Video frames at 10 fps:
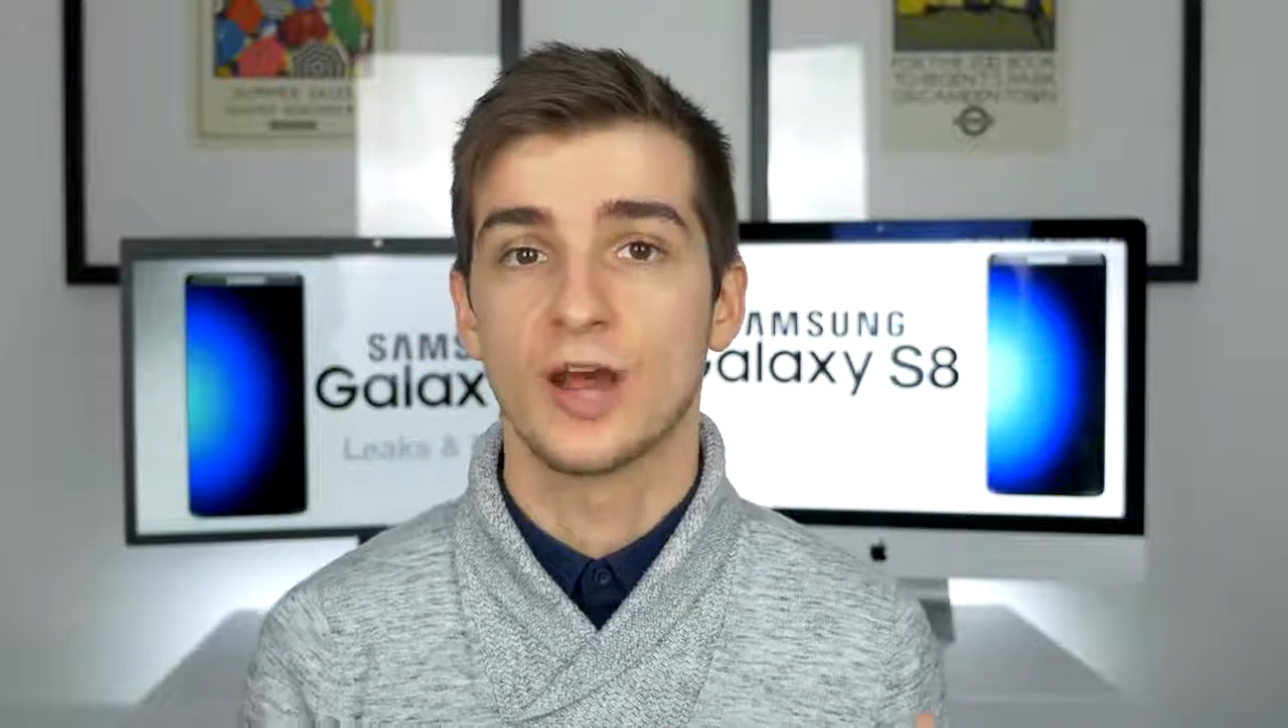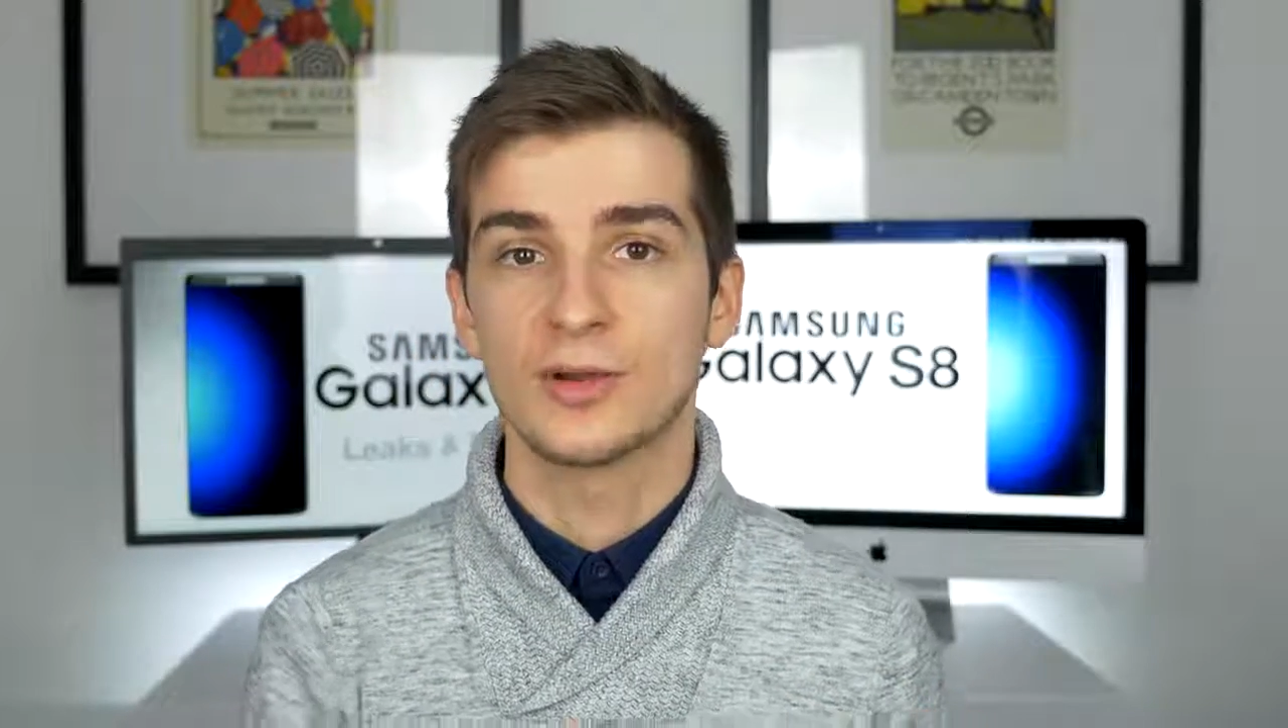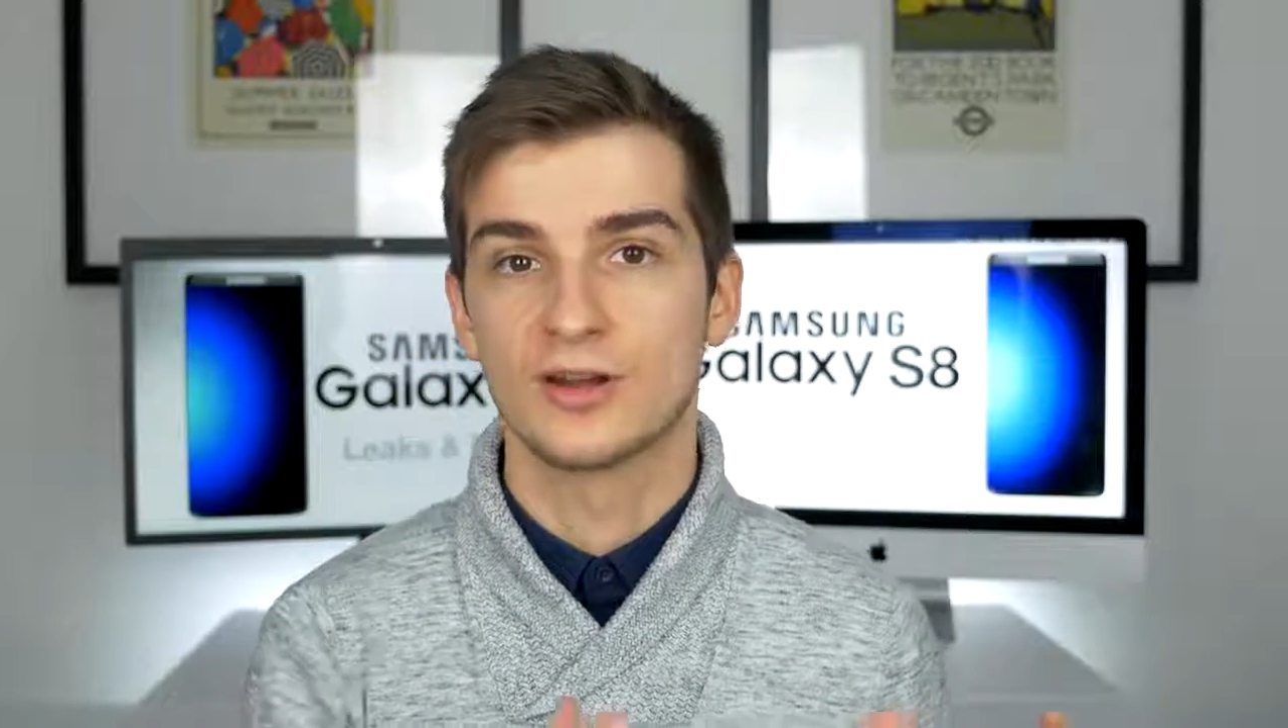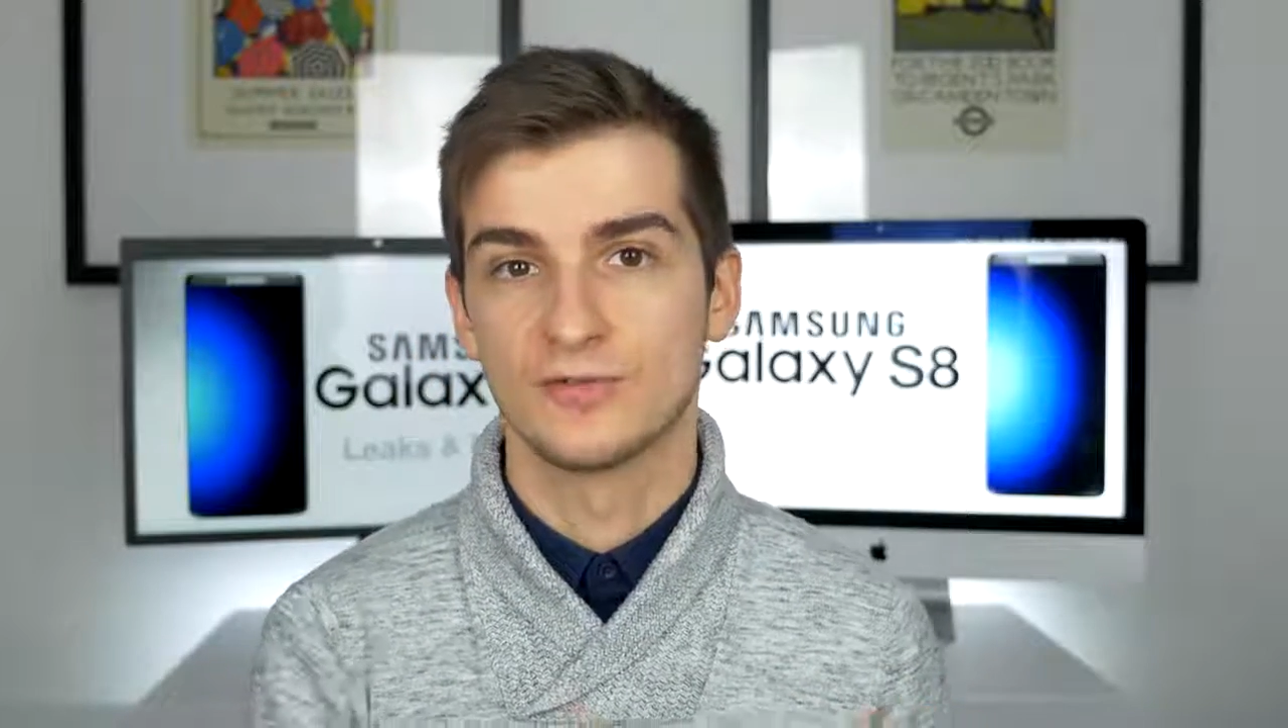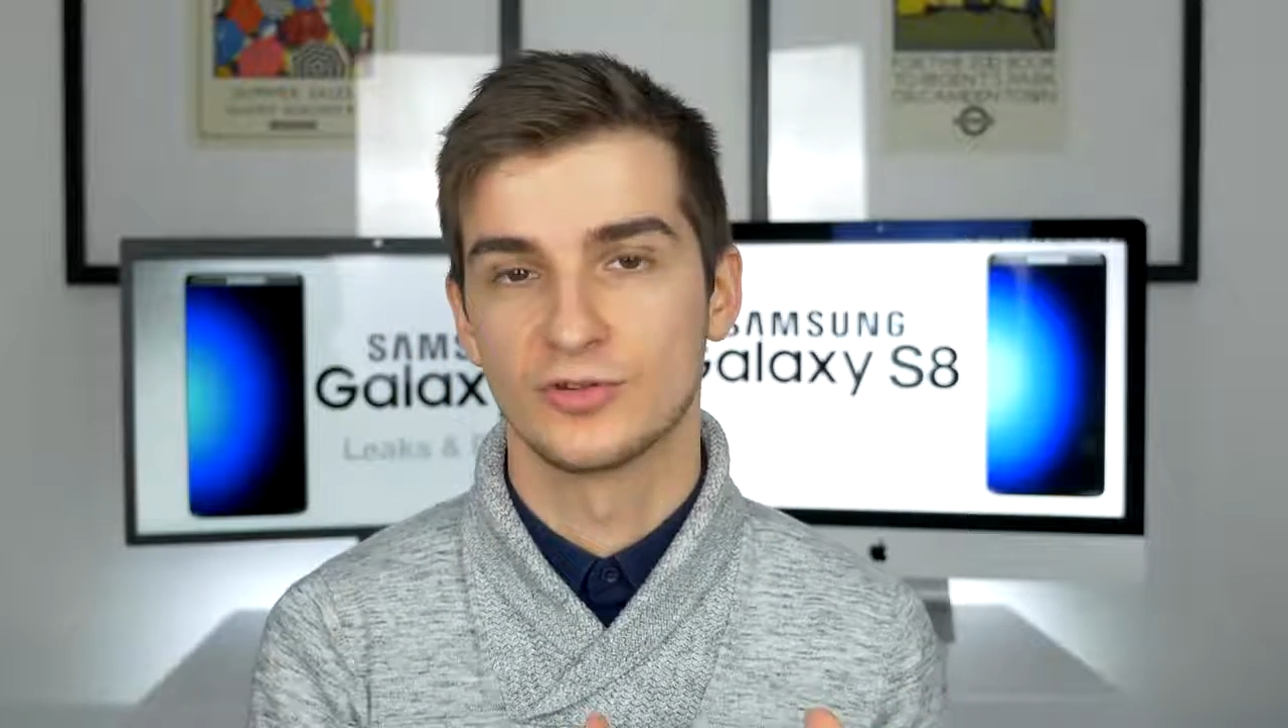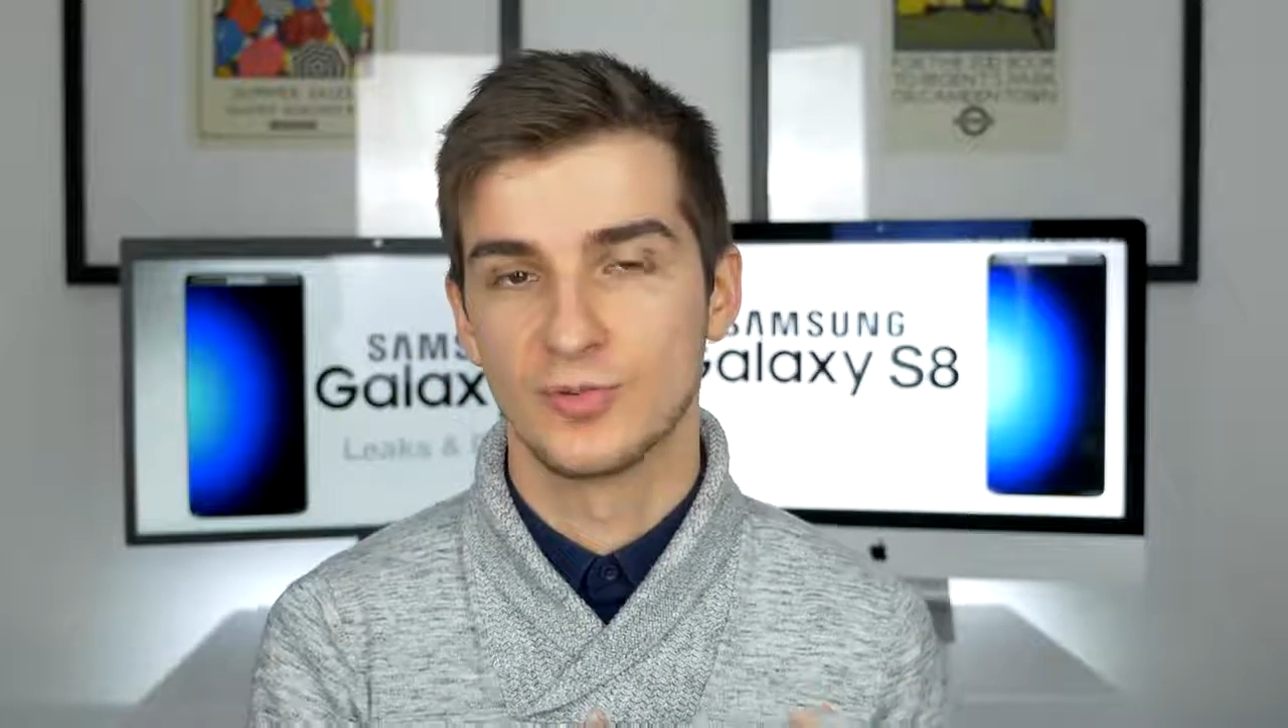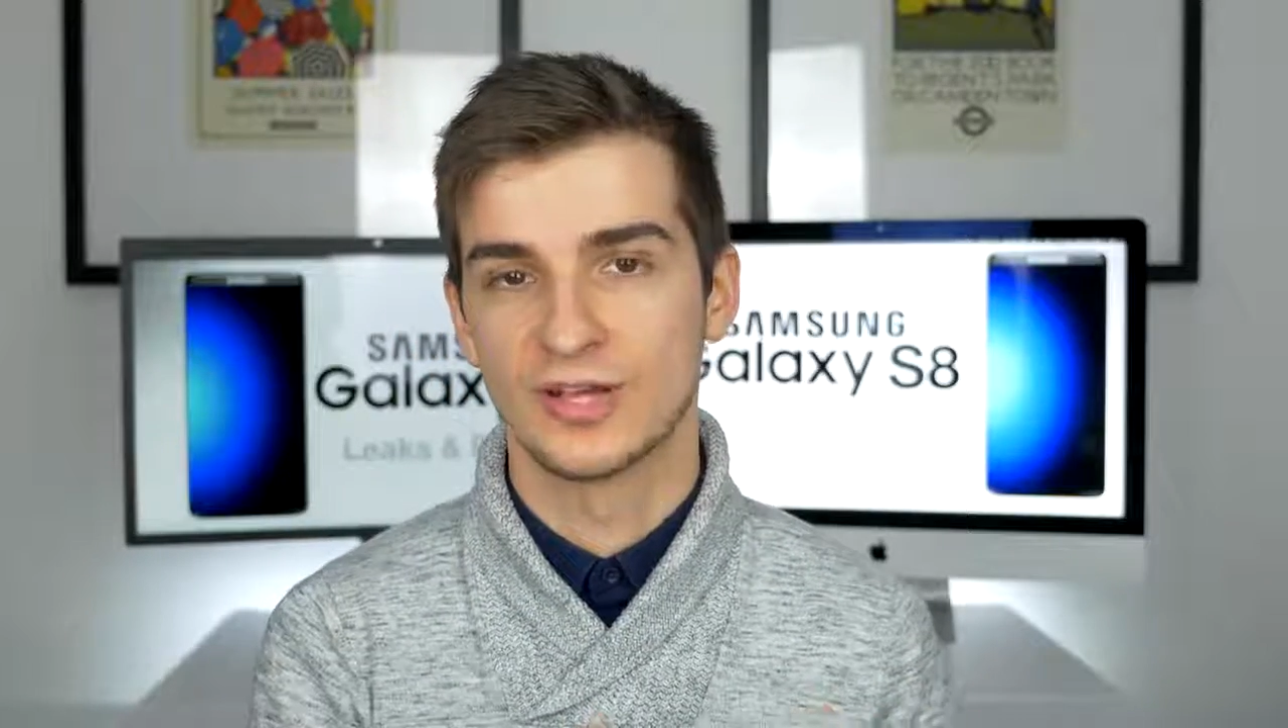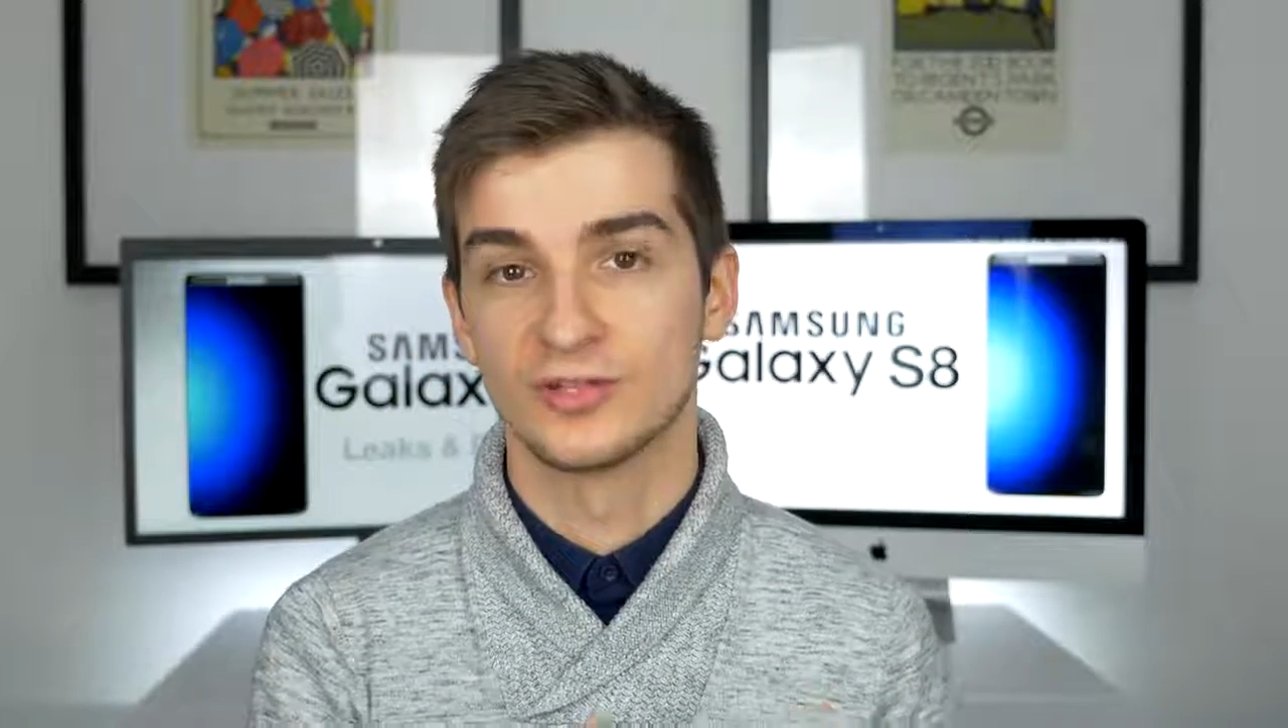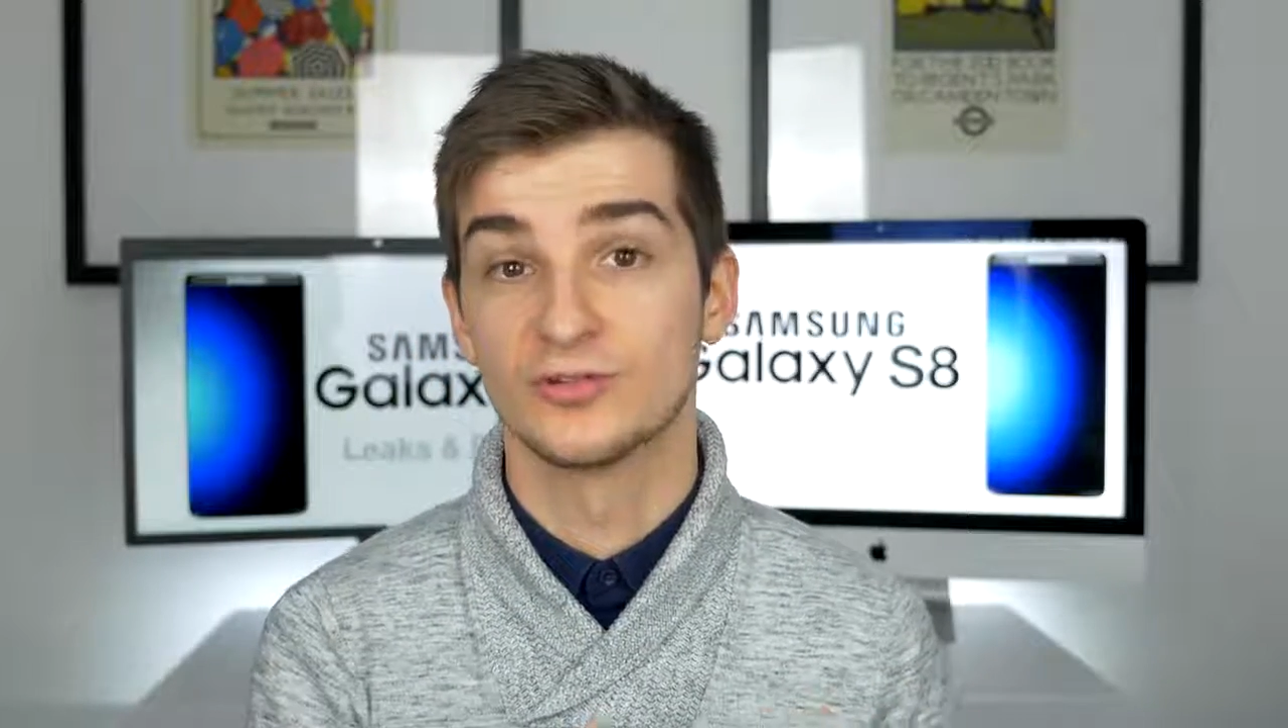epic enough to make it